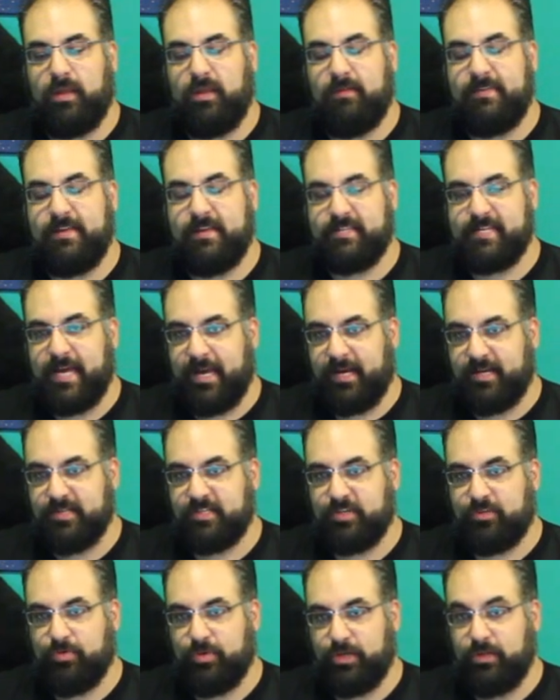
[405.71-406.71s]
If the attack is
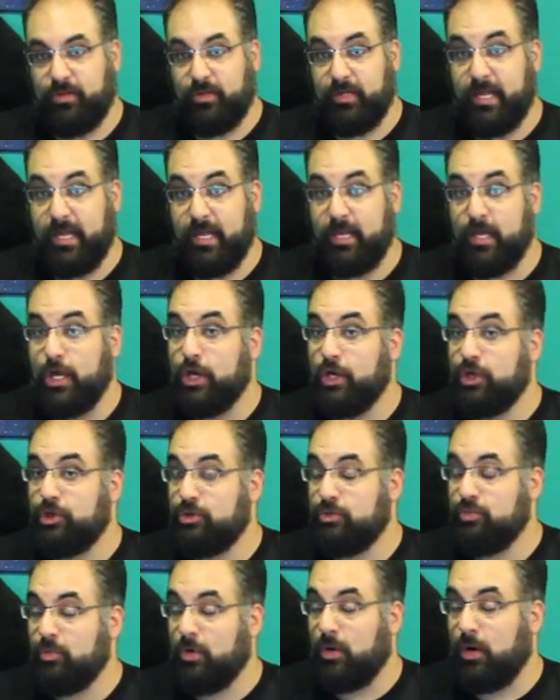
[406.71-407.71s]
a critical hit,
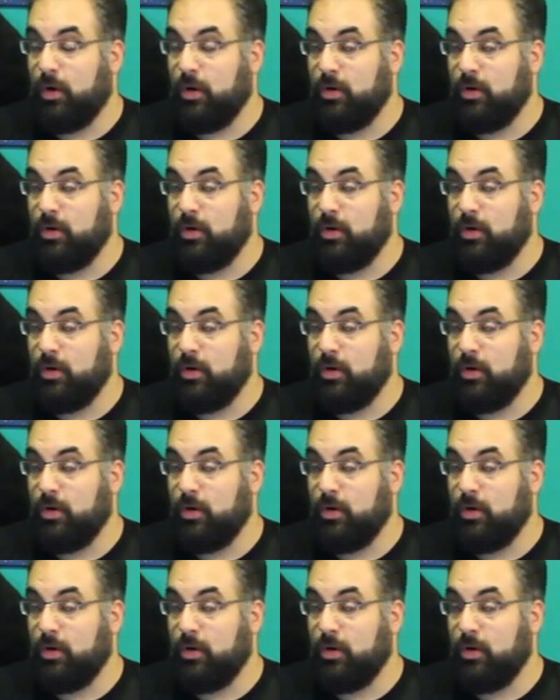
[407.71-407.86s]
you